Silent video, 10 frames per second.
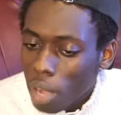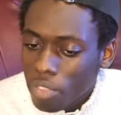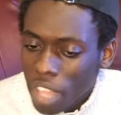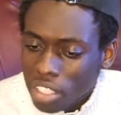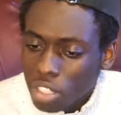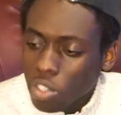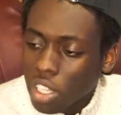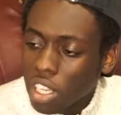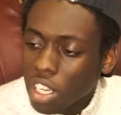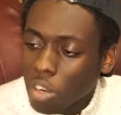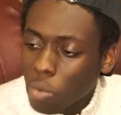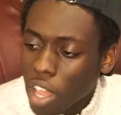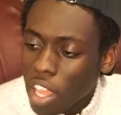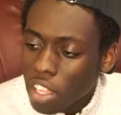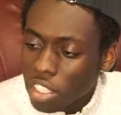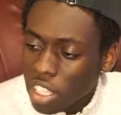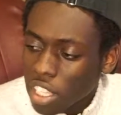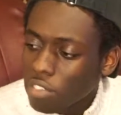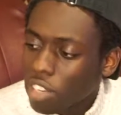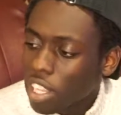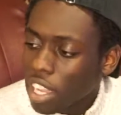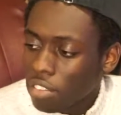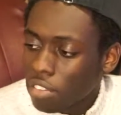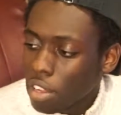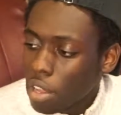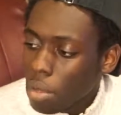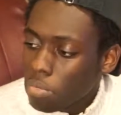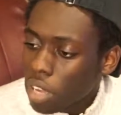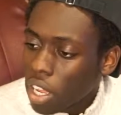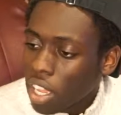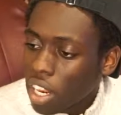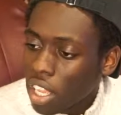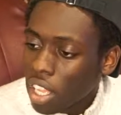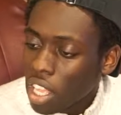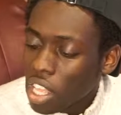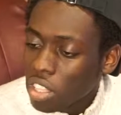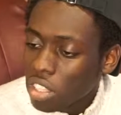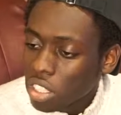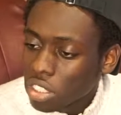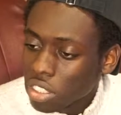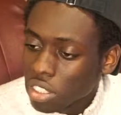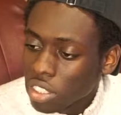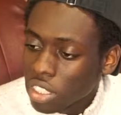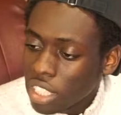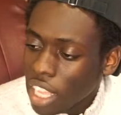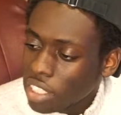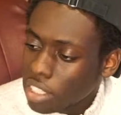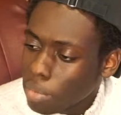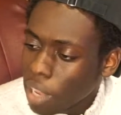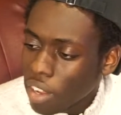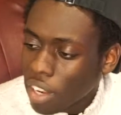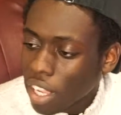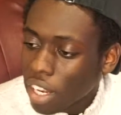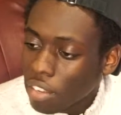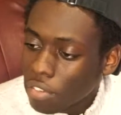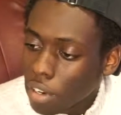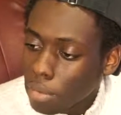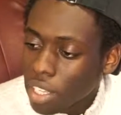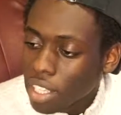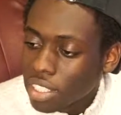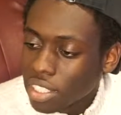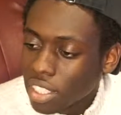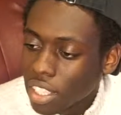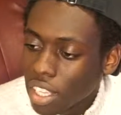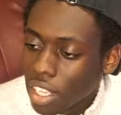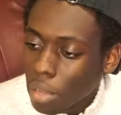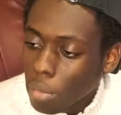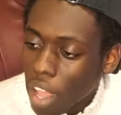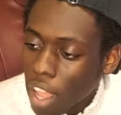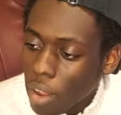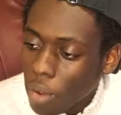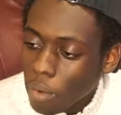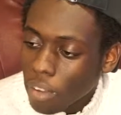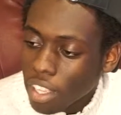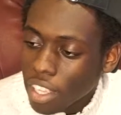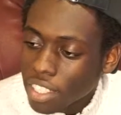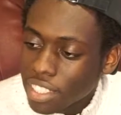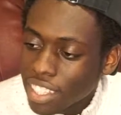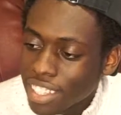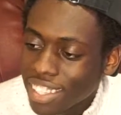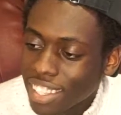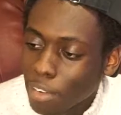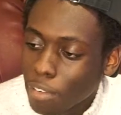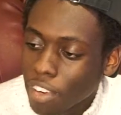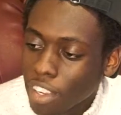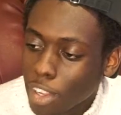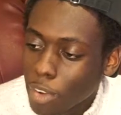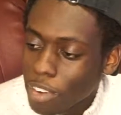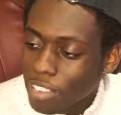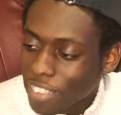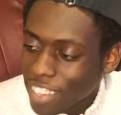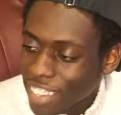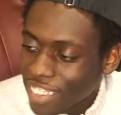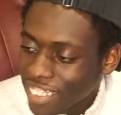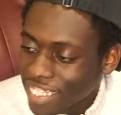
that's a really good way to live your life. But that's about it for me. How is it going for you?